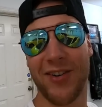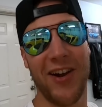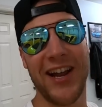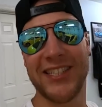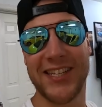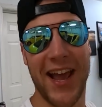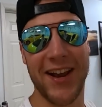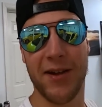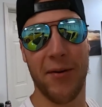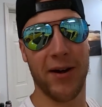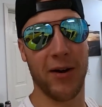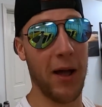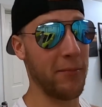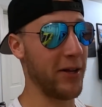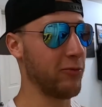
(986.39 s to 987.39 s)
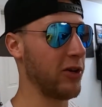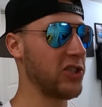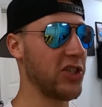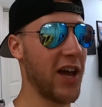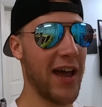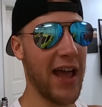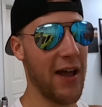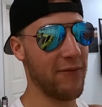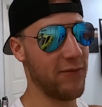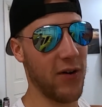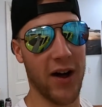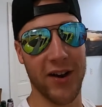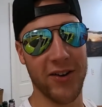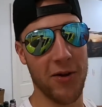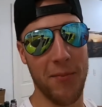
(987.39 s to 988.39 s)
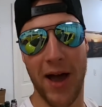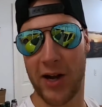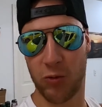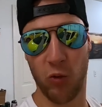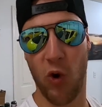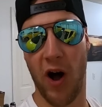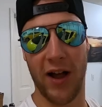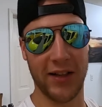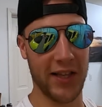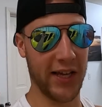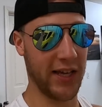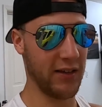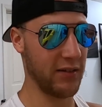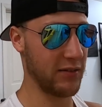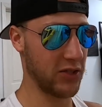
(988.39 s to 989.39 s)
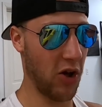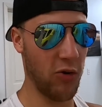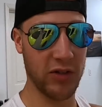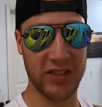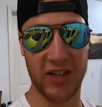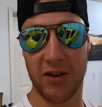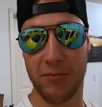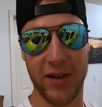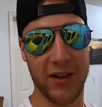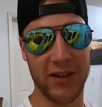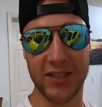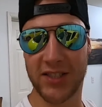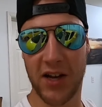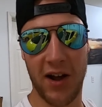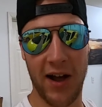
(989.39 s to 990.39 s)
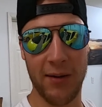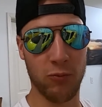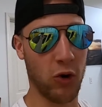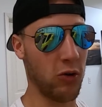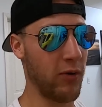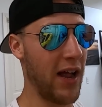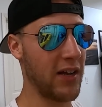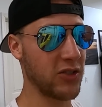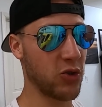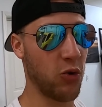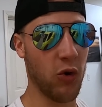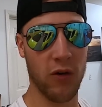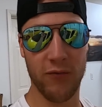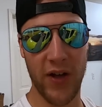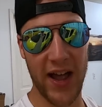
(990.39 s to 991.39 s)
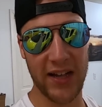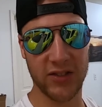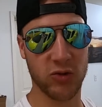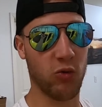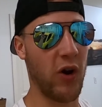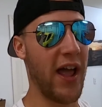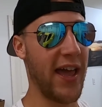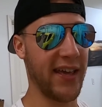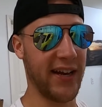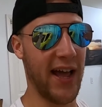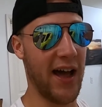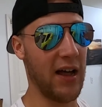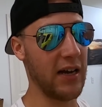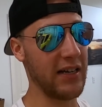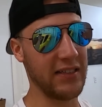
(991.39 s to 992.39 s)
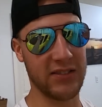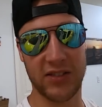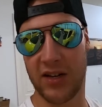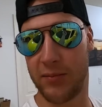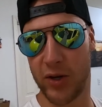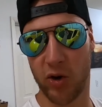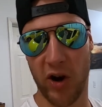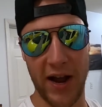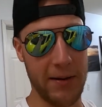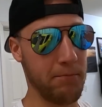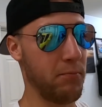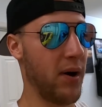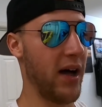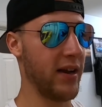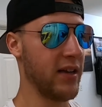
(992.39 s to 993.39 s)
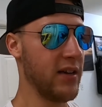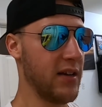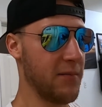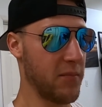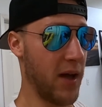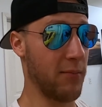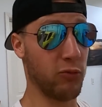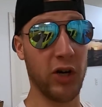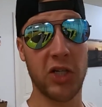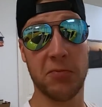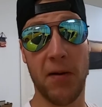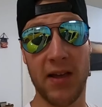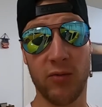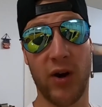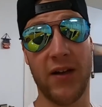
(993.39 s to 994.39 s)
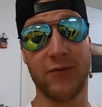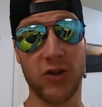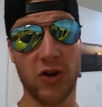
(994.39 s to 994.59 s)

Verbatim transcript: had a great day no matter, I mean, Rich and I have fun no matter what. Like, it's always going to be a good time. We're around Corvettes, we're hanging out. It's going to be great. But um, Rich, by the way,